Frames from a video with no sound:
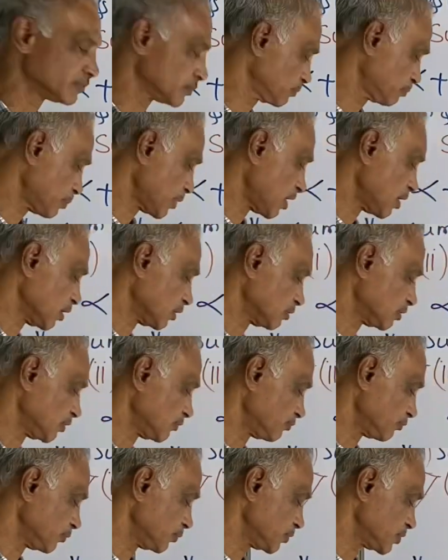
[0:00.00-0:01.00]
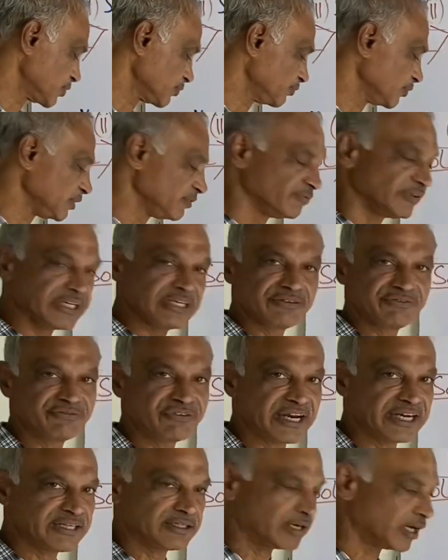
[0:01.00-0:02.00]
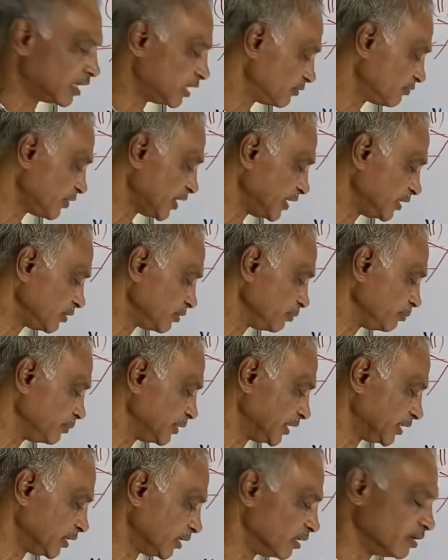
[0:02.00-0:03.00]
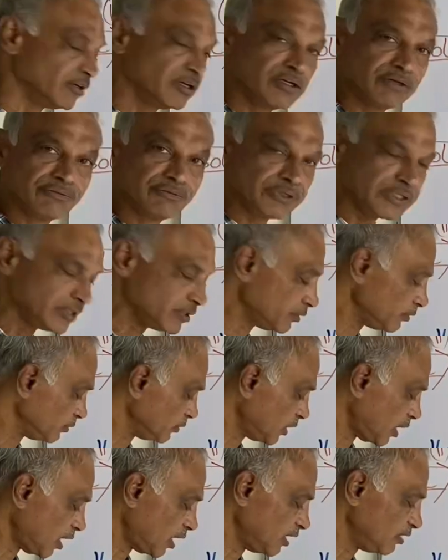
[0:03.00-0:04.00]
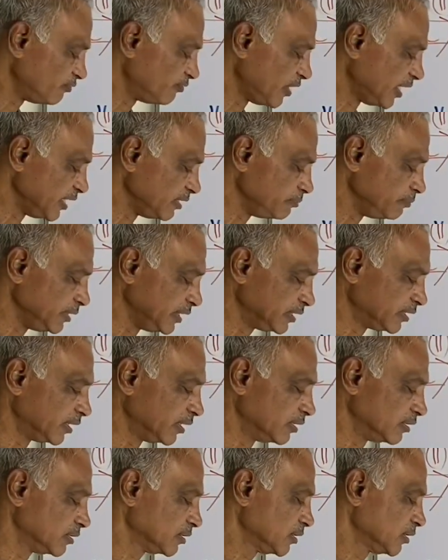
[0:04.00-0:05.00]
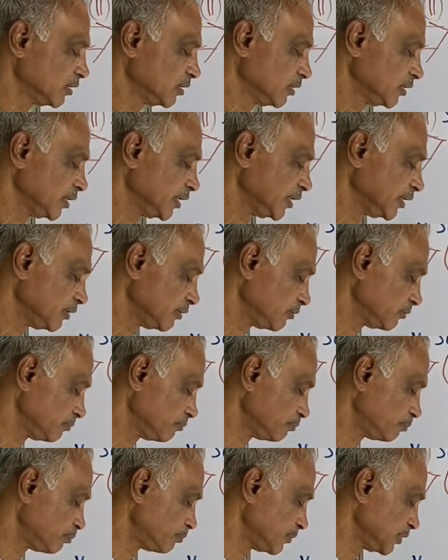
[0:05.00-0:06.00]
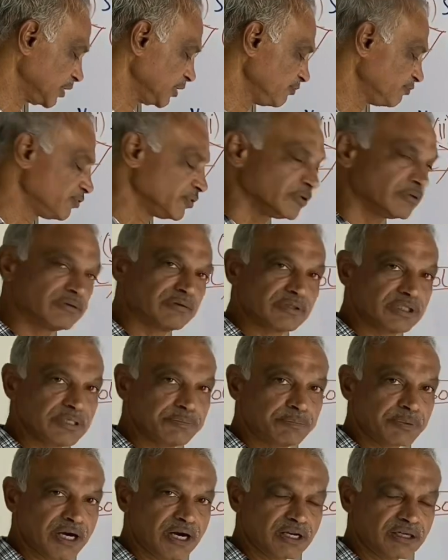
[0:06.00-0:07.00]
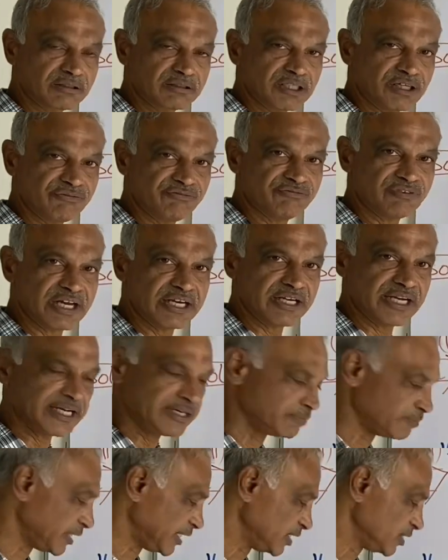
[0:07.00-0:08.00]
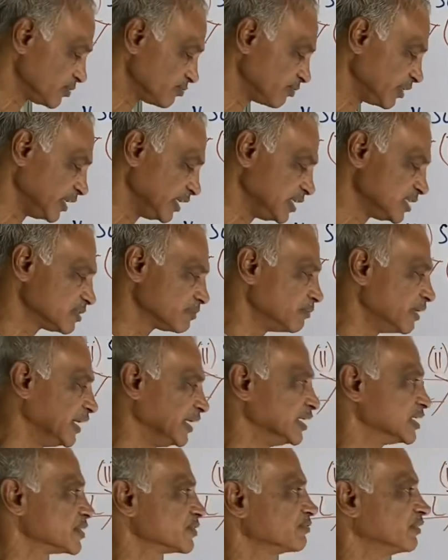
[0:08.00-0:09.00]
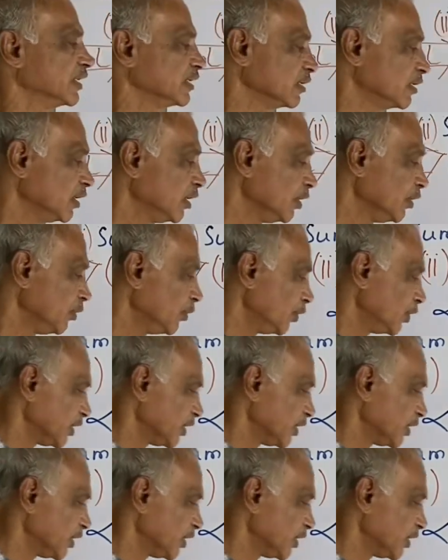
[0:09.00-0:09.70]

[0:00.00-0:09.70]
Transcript: Product of roots, we verified alpha into beta. We know the alpha and beta. If the product of 1 and minus 5 is minus 5.